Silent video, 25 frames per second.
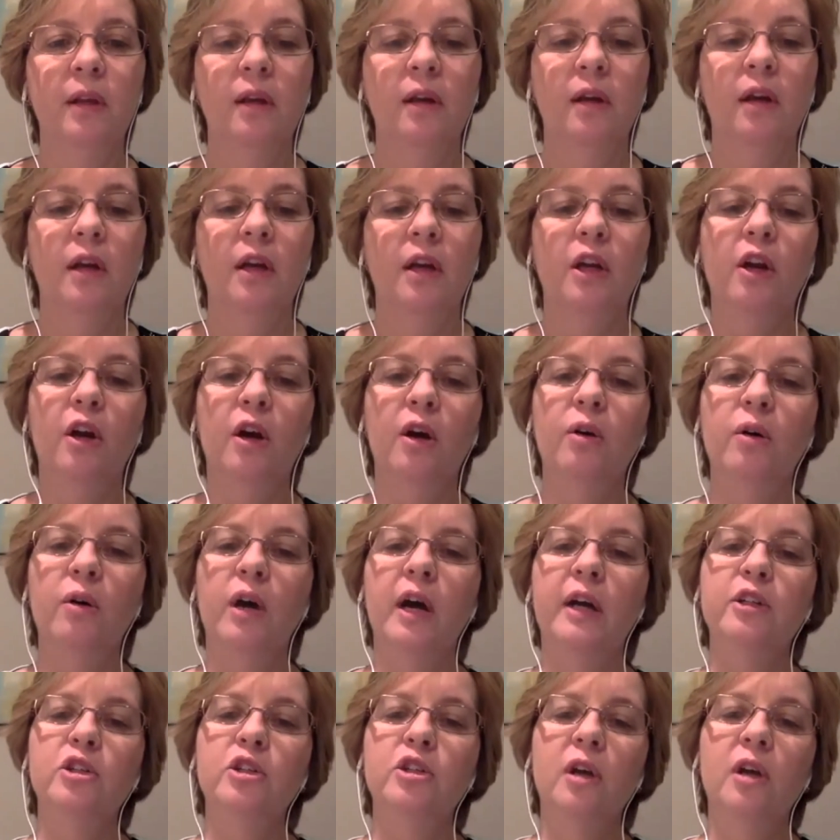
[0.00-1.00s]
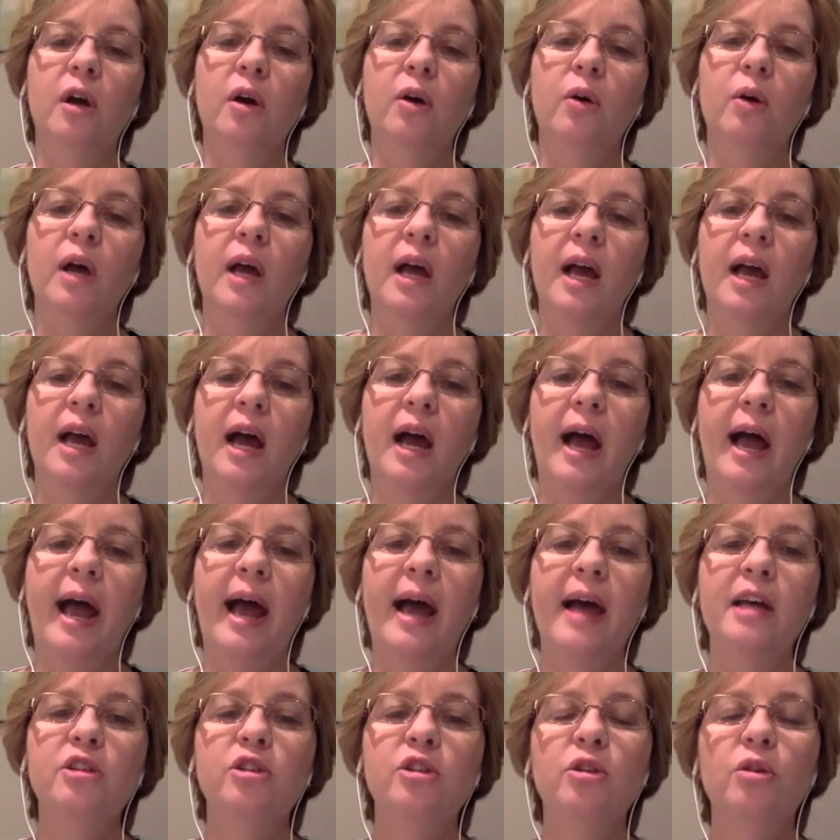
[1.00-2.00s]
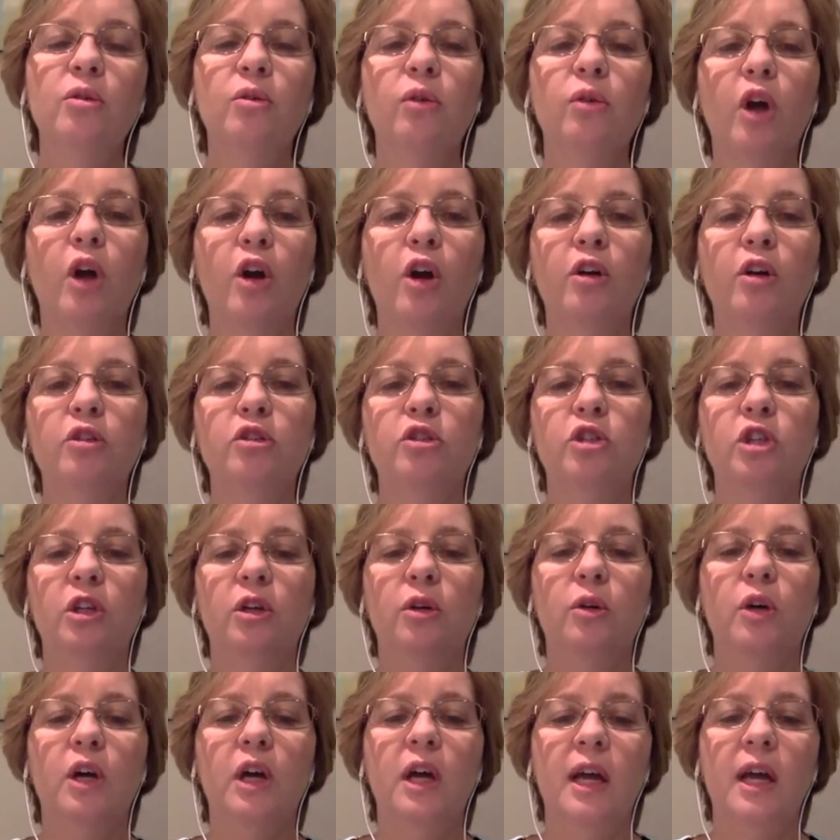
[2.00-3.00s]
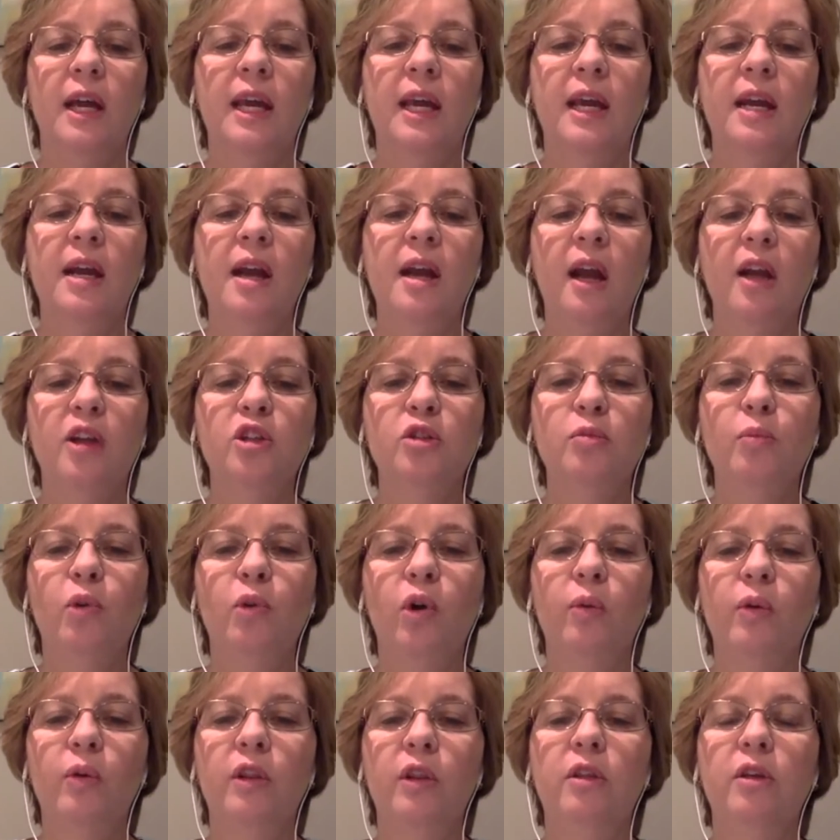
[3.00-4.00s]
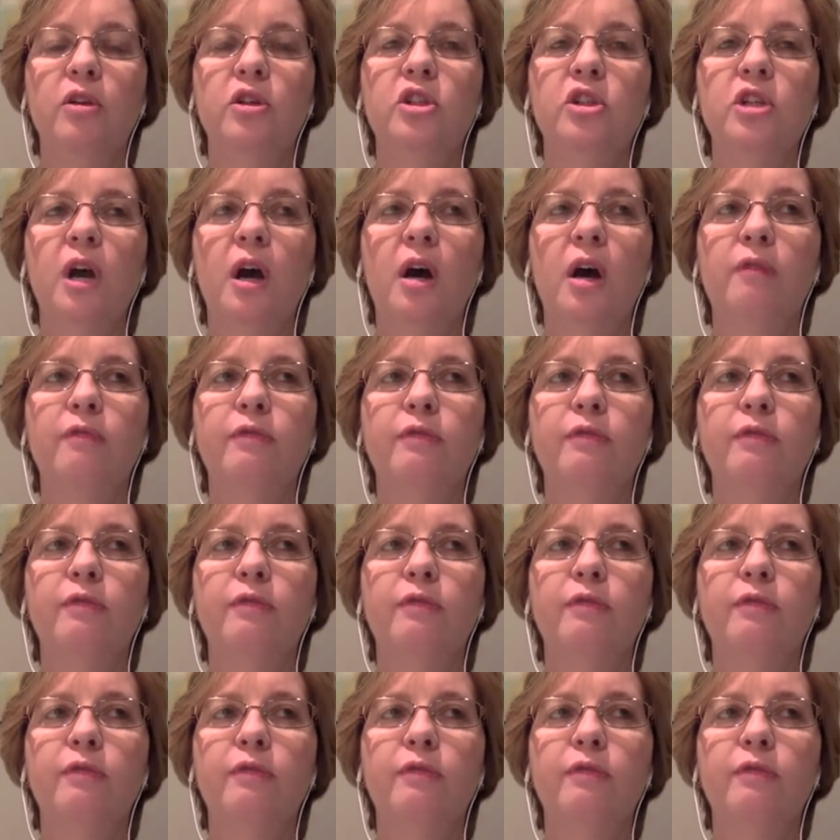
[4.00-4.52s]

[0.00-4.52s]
You know, and so as you learn to connect more with yourself,